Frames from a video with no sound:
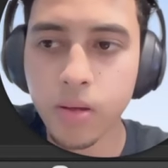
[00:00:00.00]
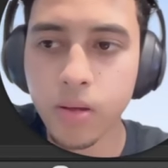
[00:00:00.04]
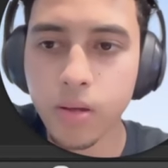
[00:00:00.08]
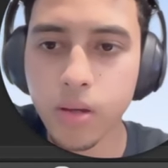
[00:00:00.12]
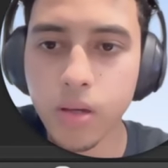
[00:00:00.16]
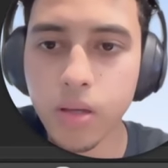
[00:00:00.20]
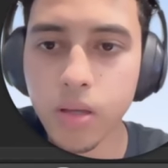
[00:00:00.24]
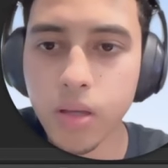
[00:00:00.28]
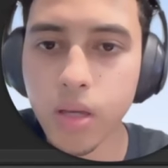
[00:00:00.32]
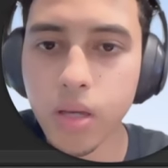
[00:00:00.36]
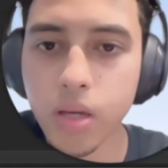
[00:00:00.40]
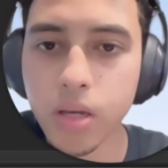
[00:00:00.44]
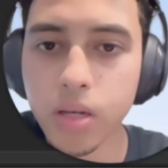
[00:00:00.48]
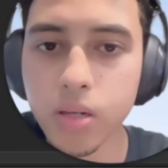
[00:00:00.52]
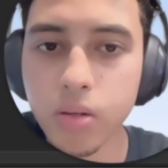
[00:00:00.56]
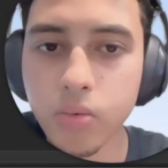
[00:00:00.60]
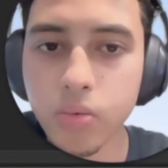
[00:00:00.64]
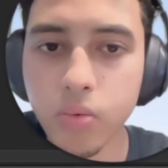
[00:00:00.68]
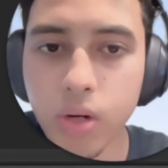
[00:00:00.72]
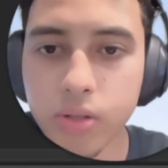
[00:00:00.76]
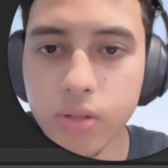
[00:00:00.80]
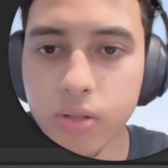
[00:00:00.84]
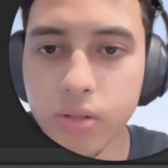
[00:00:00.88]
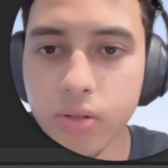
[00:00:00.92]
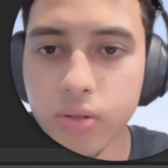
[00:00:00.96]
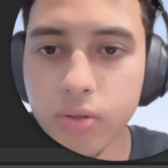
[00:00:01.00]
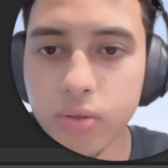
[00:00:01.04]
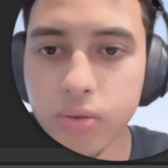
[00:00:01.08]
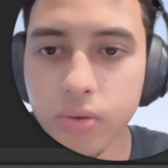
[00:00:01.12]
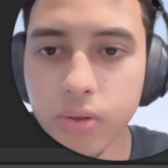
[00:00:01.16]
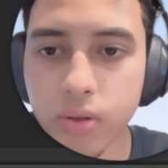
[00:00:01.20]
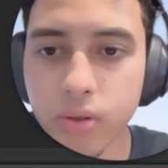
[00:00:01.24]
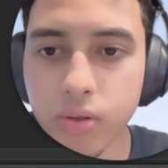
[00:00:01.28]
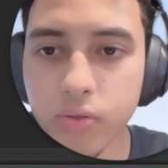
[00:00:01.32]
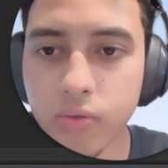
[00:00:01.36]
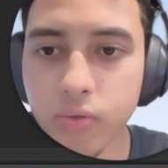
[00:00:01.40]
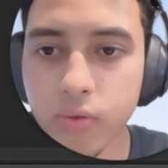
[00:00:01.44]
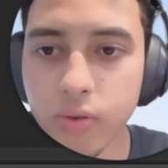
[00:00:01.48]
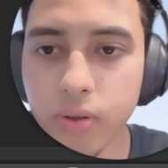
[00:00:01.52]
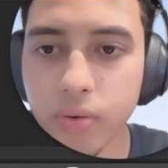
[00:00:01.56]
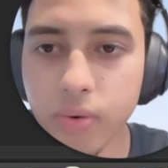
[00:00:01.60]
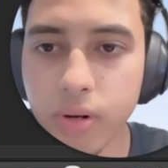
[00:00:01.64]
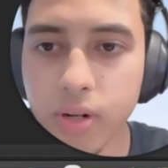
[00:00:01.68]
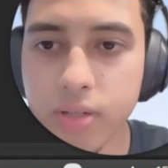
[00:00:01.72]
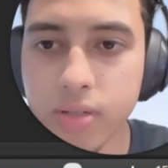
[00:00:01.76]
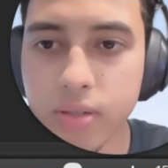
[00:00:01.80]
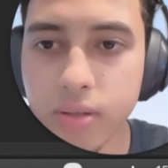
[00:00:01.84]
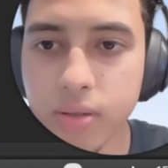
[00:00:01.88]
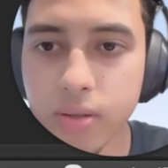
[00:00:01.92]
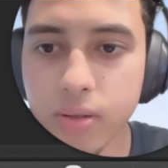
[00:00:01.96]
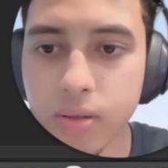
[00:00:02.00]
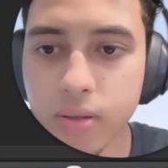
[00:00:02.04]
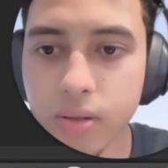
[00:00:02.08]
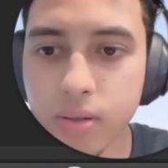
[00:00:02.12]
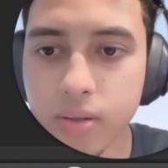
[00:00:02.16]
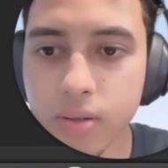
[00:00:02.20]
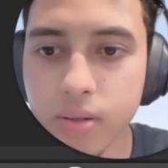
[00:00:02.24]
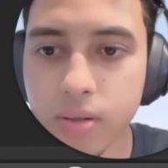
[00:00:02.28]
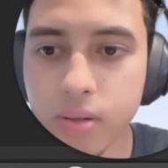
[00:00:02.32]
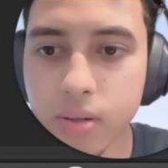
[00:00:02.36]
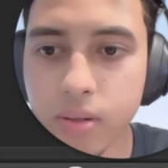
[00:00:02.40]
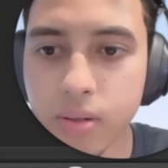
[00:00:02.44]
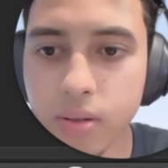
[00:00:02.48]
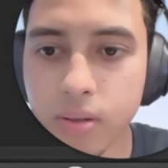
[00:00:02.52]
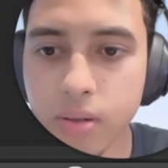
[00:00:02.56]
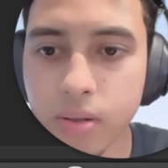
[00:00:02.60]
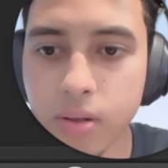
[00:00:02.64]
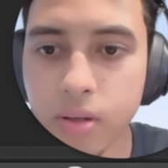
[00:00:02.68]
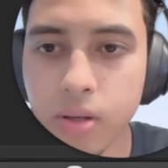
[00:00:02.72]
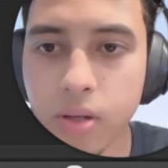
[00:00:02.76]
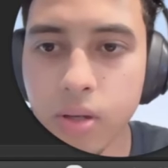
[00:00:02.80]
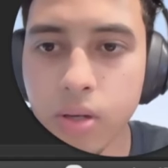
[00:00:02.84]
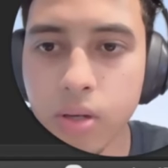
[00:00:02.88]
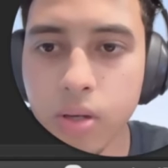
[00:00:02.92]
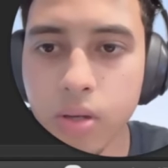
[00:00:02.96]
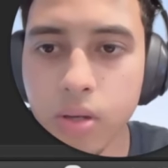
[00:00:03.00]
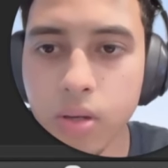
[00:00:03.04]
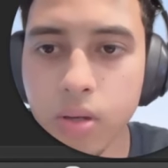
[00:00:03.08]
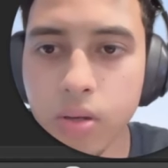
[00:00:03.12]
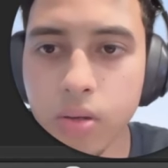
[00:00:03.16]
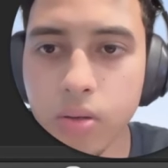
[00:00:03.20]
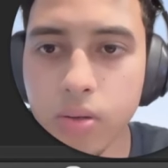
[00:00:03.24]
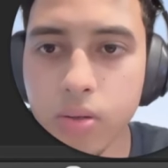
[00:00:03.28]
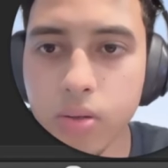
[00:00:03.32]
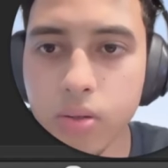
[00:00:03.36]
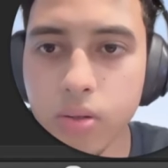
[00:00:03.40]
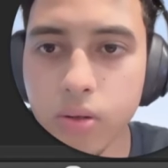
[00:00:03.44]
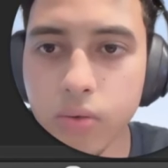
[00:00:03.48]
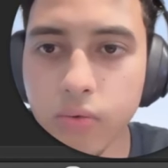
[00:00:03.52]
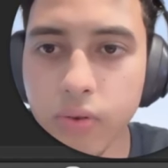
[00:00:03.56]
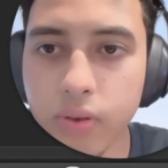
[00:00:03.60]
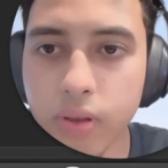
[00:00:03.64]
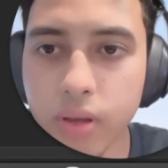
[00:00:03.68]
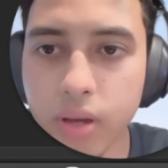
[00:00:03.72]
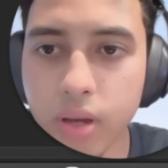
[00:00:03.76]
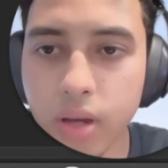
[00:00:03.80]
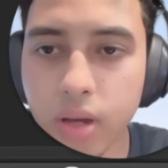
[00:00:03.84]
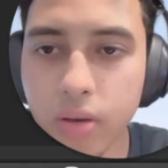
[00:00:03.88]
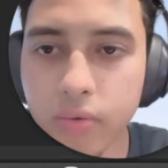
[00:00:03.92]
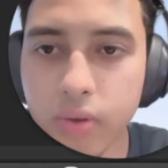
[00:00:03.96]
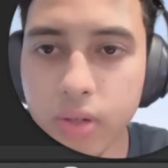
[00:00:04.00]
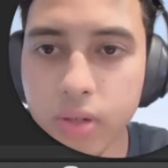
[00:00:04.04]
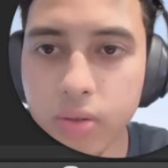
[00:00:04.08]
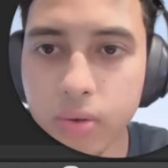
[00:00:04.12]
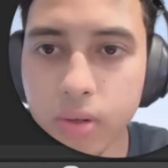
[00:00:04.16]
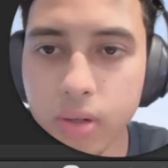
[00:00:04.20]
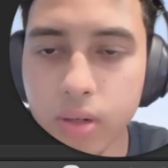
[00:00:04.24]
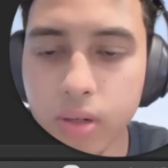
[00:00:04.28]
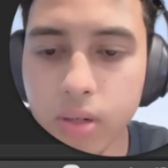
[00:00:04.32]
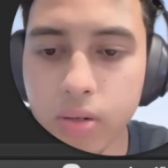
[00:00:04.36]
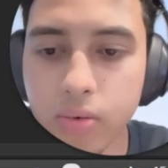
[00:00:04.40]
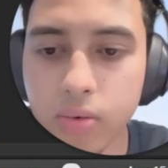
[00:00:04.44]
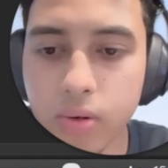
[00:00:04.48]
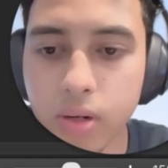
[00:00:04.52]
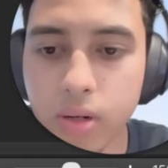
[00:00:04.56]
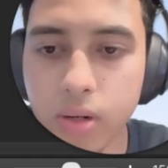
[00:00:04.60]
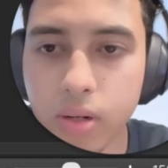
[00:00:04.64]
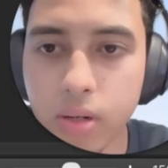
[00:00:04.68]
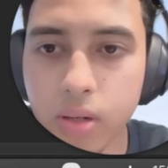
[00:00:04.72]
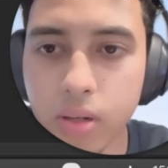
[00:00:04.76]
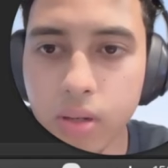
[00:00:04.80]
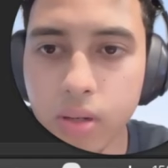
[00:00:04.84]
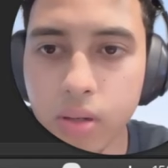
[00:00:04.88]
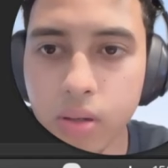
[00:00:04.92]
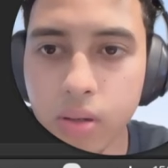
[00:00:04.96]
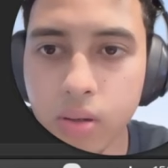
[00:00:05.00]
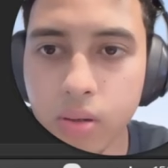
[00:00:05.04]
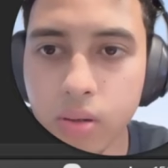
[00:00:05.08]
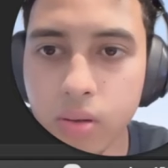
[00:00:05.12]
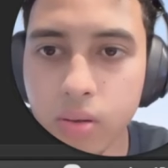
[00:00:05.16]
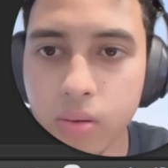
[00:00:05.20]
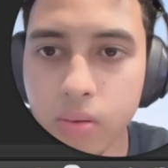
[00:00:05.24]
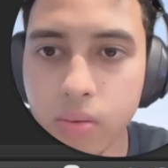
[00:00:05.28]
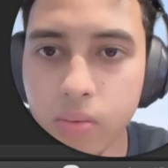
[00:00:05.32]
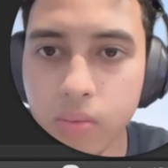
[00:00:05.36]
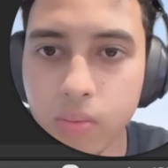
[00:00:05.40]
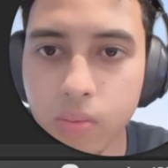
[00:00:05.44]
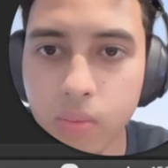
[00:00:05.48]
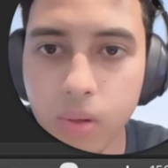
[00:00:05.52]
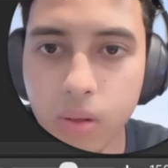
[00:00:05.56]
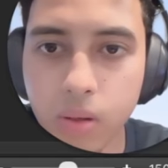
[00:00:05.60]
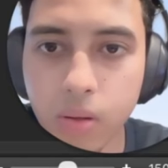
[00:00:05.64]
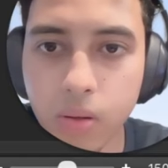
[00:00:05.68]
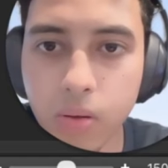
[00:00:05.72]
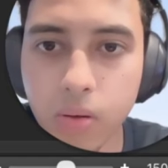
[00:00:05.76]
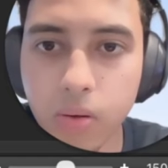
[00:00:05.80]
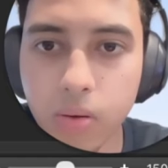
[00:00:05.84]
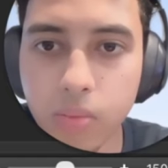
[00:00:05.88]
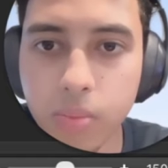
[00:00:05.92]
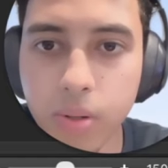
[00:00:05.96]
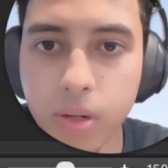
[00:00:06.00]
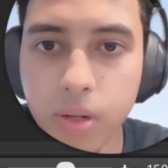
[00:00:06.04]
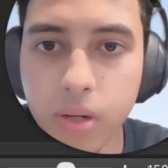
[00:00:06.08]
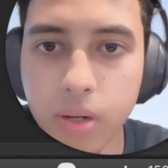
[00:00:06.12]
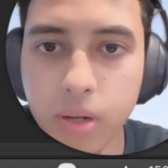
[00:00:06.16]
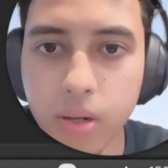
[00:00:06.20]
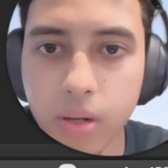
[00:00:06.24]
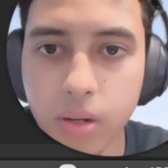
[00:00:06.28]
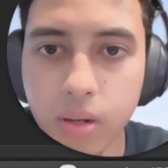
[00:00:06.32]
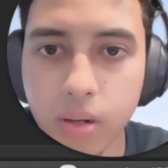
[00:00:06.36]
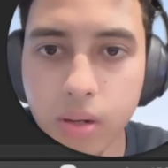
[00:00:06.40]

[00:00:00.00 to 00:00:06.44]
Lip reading: And then you want to do this for the rest of these. So for the heavy duty D-ring, you can go back.